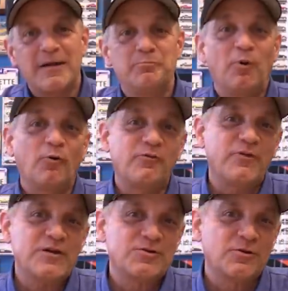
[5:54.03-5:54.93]
Both
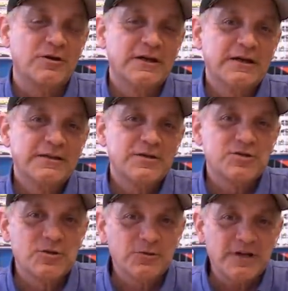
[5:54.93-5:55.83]
feature this
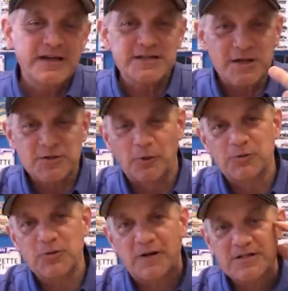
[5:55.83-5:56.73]
unique, as I told
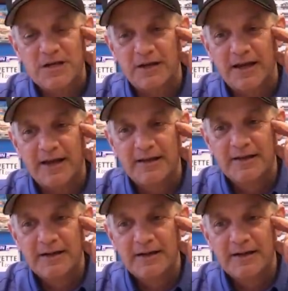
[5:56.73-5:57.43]
you on Sunday,